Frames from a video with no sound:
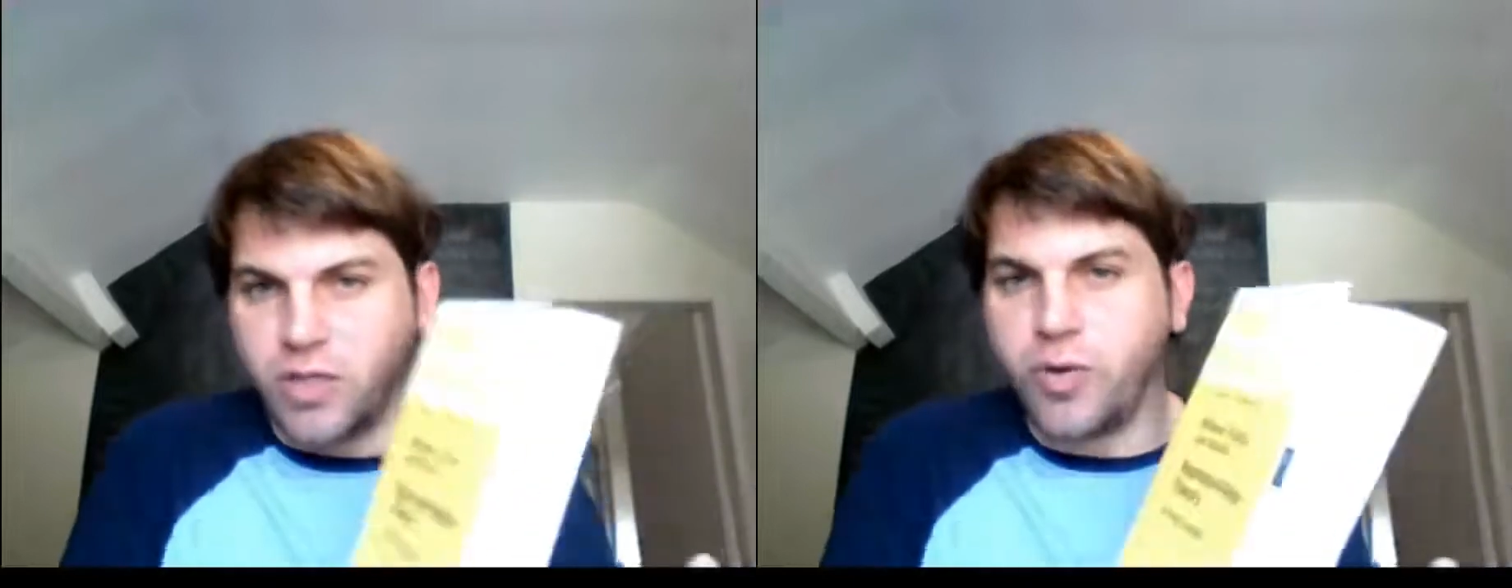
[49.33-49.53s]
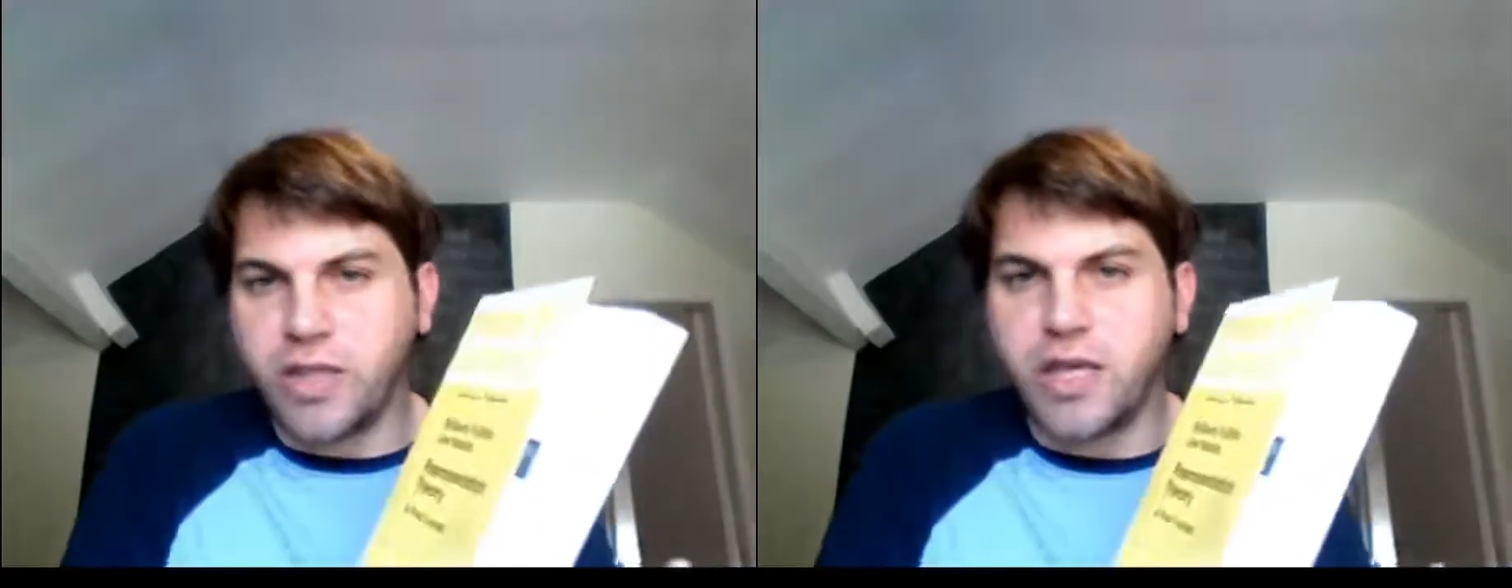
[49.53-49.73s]

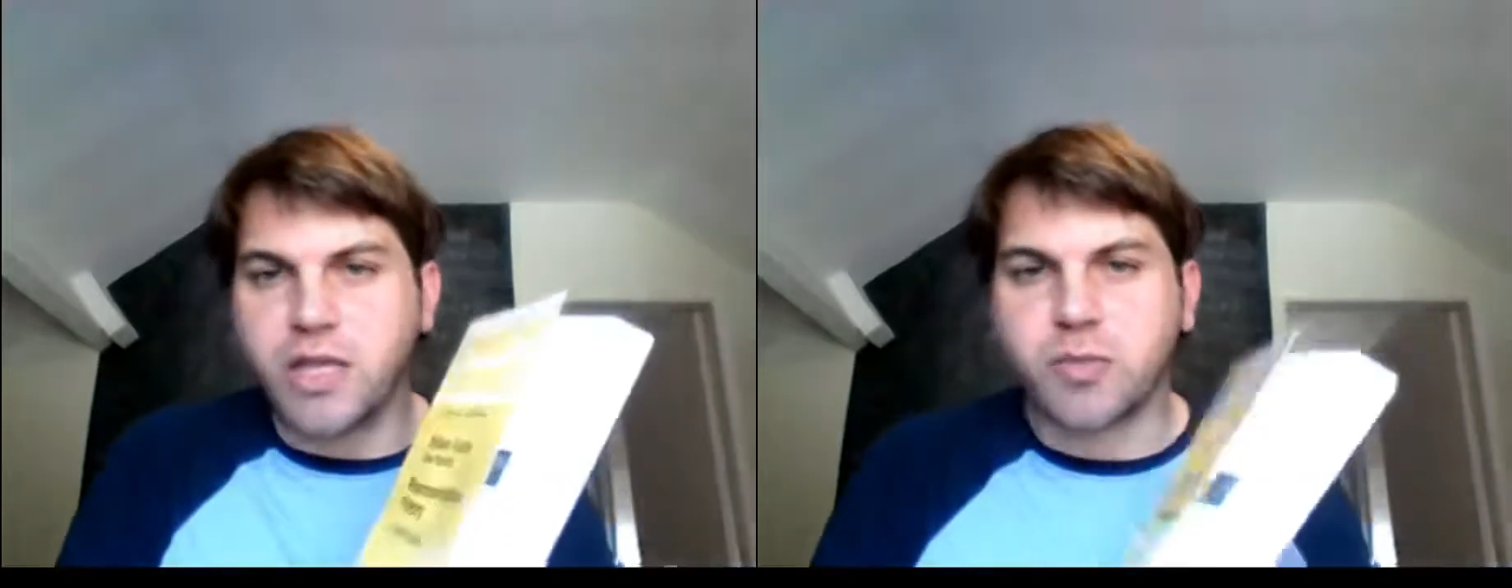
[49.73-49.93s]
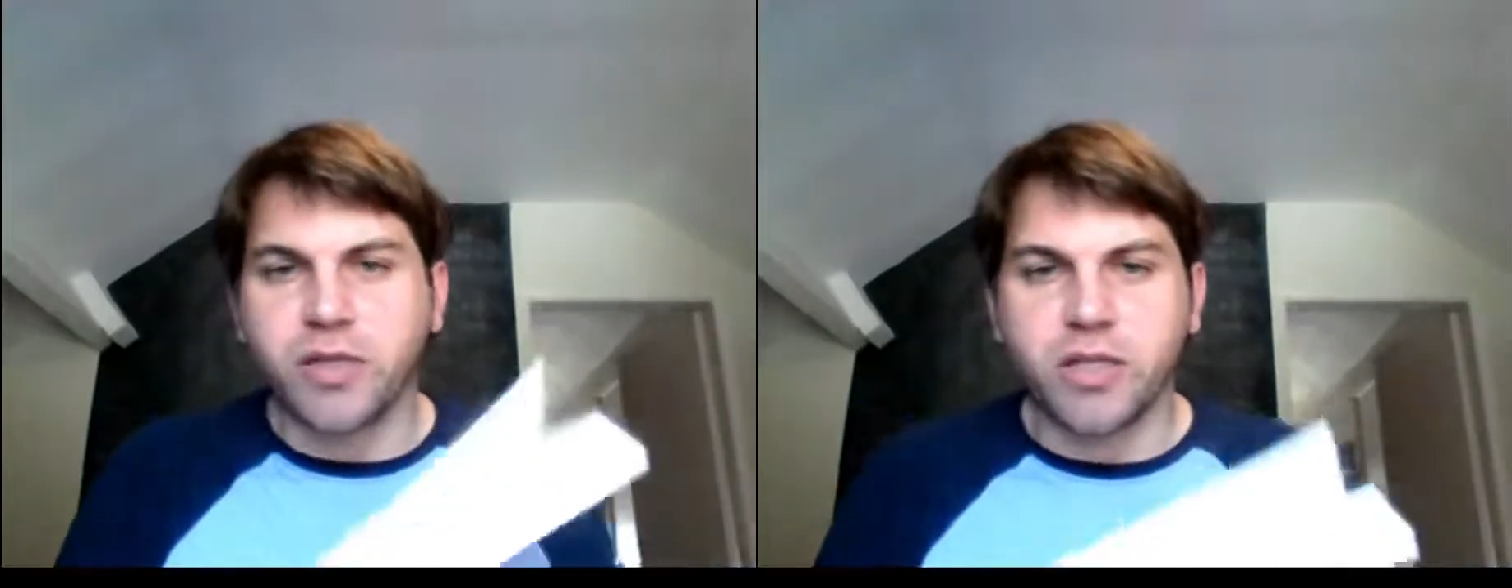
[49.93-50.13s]
the way they
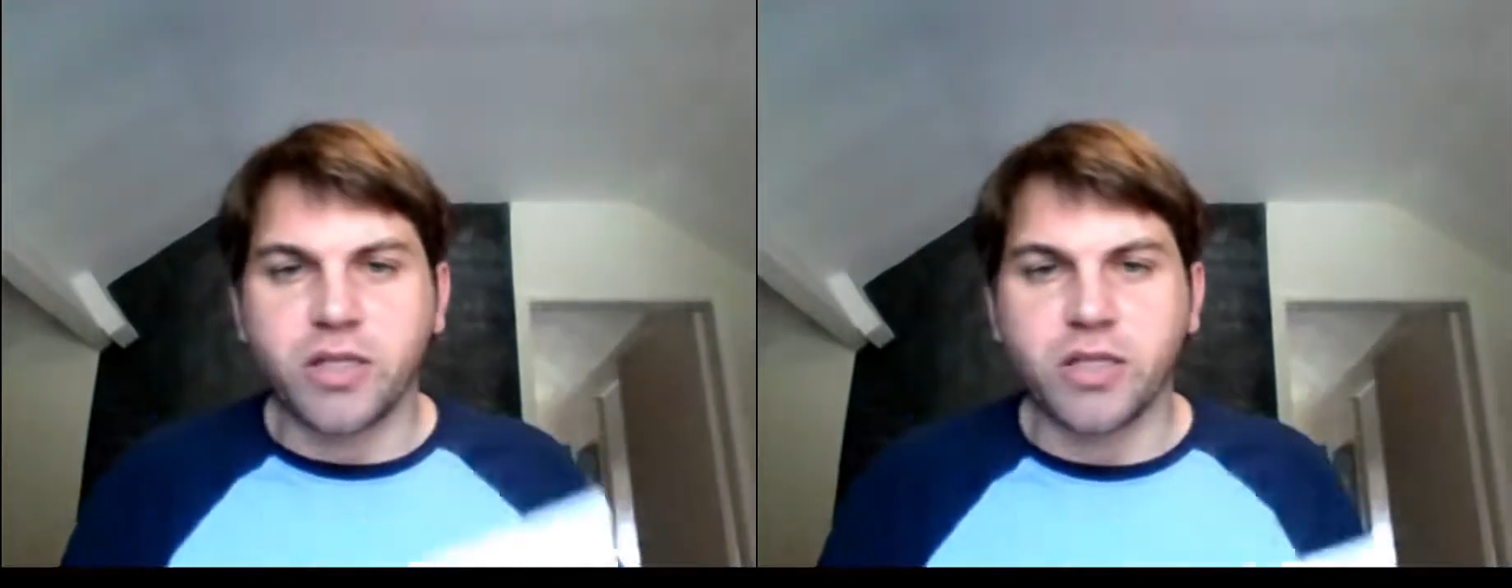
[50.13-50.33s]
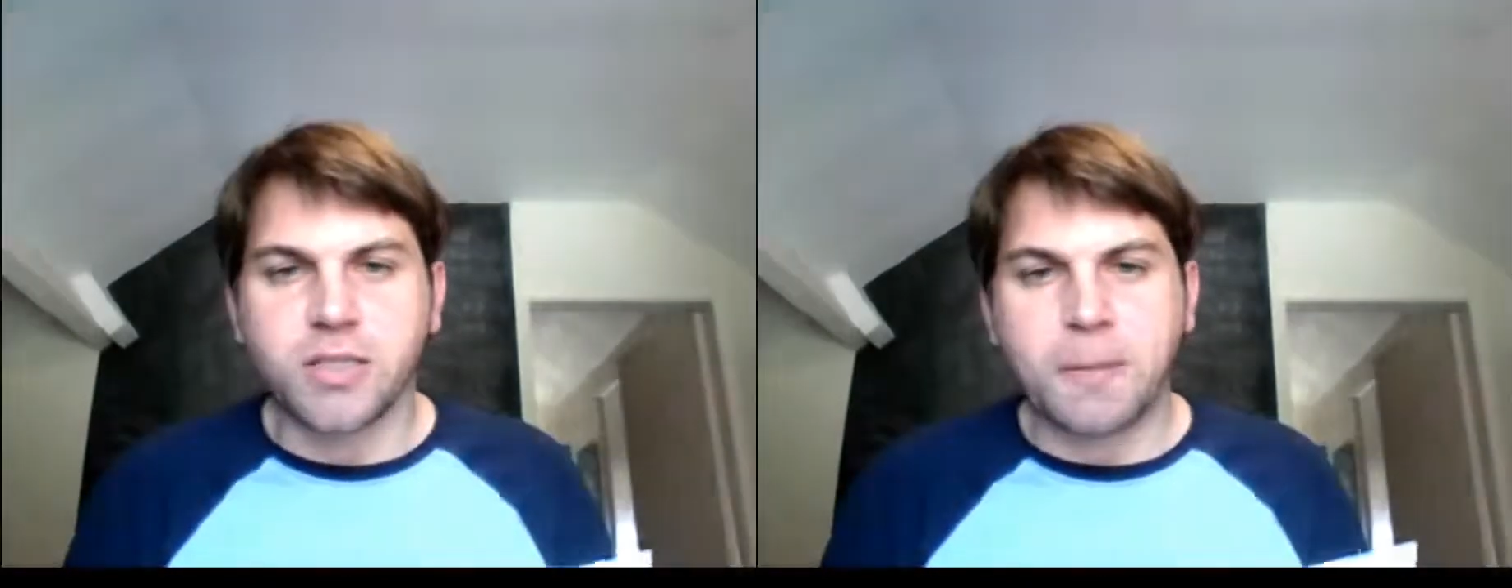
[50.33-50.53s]
explain
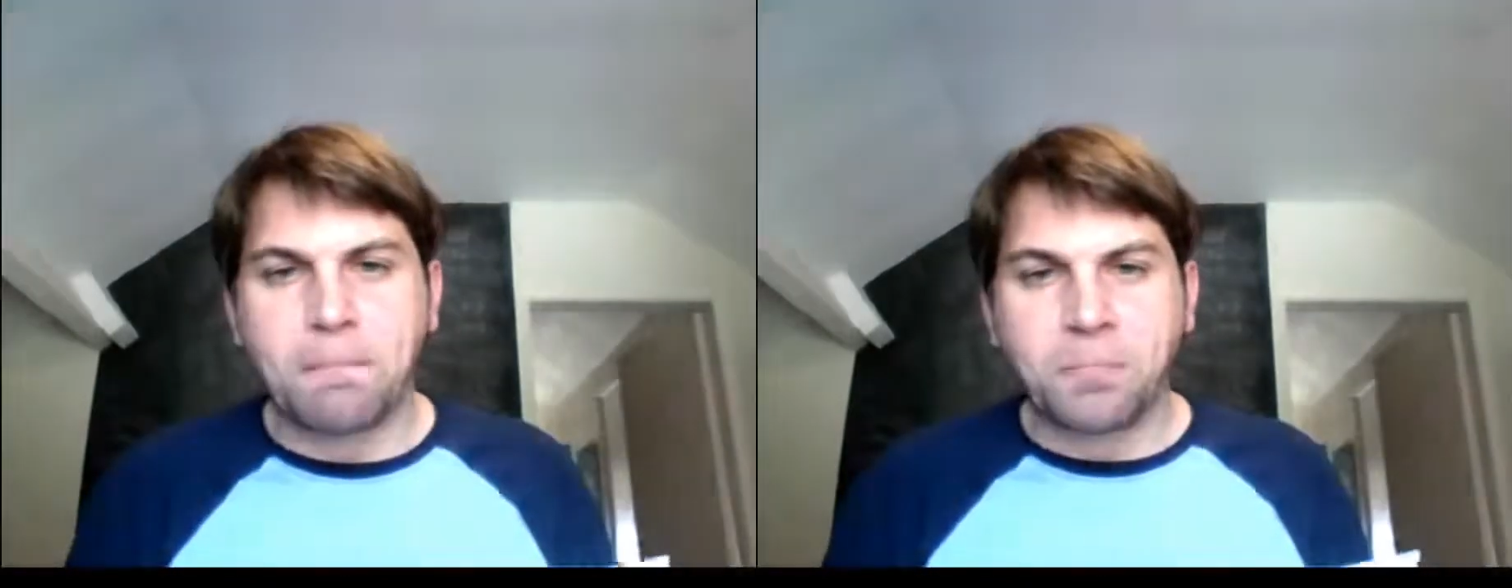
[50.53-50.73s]
things.